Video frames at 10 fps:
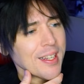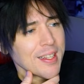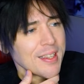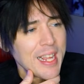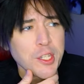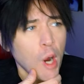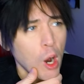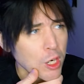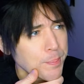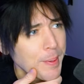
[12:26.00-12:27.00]
these
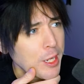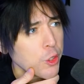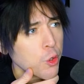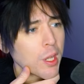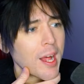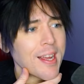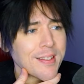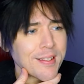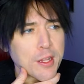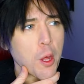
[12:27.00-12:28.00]
cards being
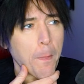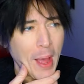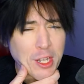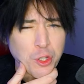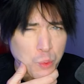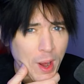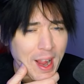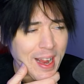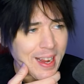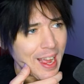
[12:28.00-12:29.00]
utilized in the best
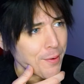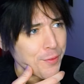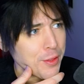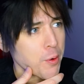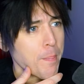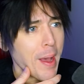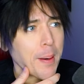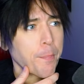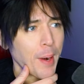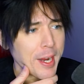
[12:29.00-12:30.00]
way. I don't think they're meta
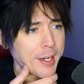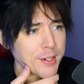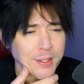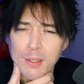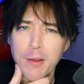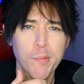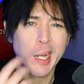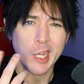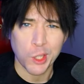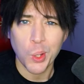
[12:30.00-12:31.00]
breakers. I'll give them like
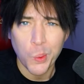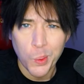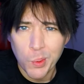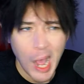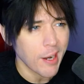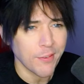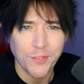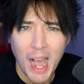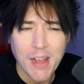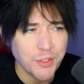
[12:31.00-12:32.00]
a 2 out of
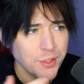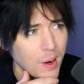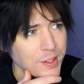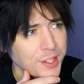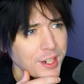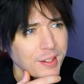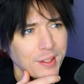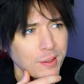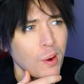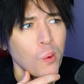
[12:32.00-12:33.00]
5 stars here.
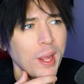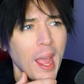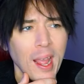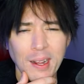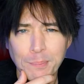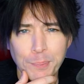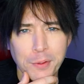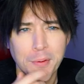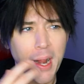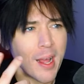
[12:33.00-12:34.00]
They're okay, but
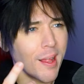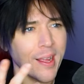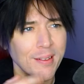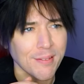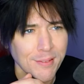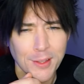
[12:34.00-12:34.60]
they're not like the